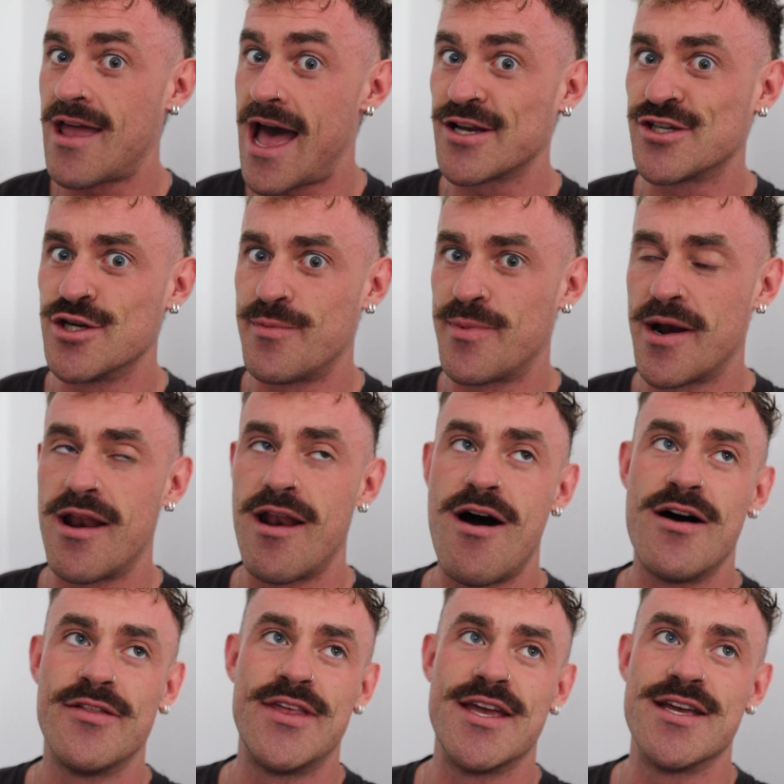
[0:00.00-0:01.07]
catching up on a
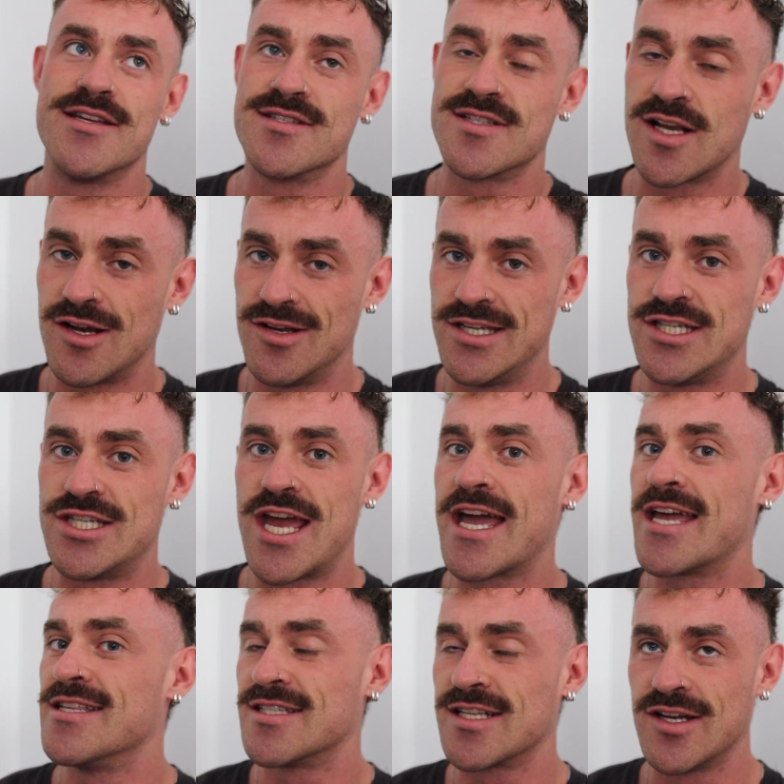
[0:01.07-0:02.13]
lot of things, client
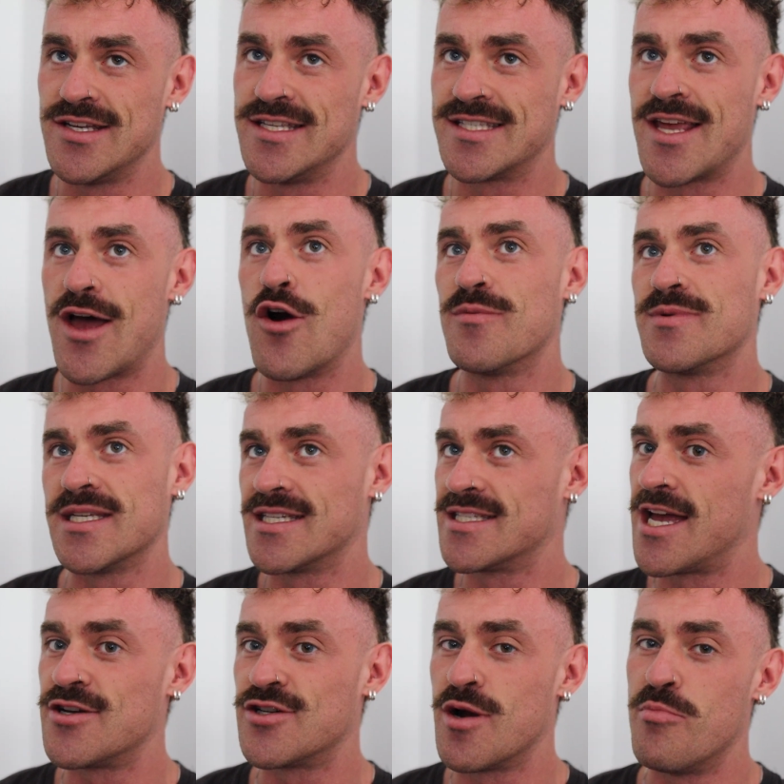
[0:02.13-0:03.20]
check-ins, client setups,
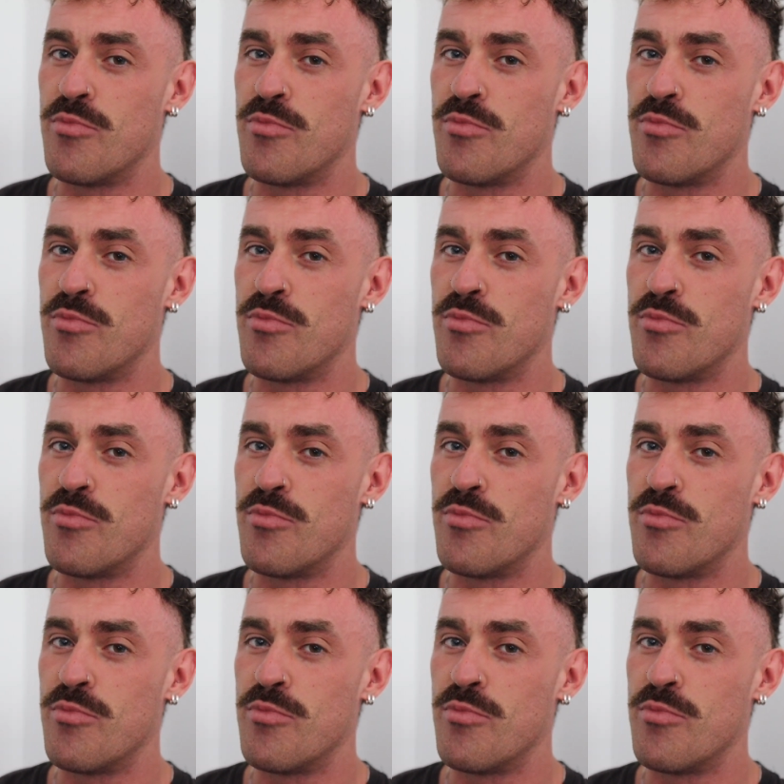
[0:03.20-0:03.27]
etc.